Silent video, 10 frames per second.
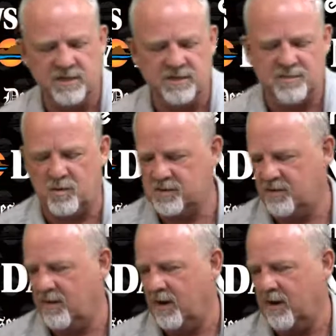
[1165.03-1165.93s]
did sports
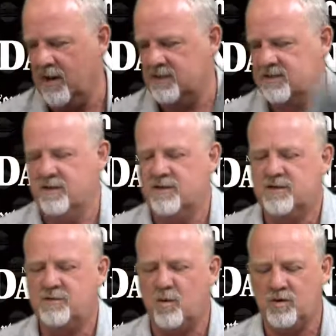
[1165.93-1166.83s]
already. Yes.
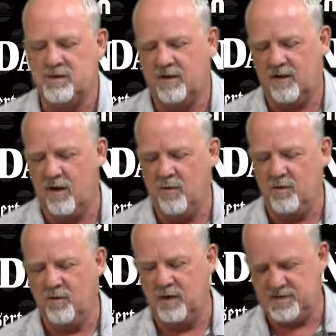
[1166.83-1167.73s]
Sports,
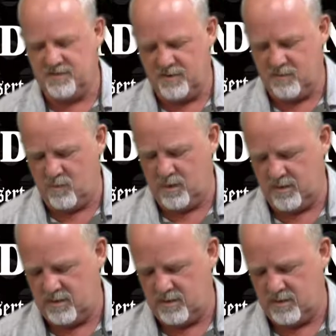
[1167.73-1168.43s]
we'll do history and then weather.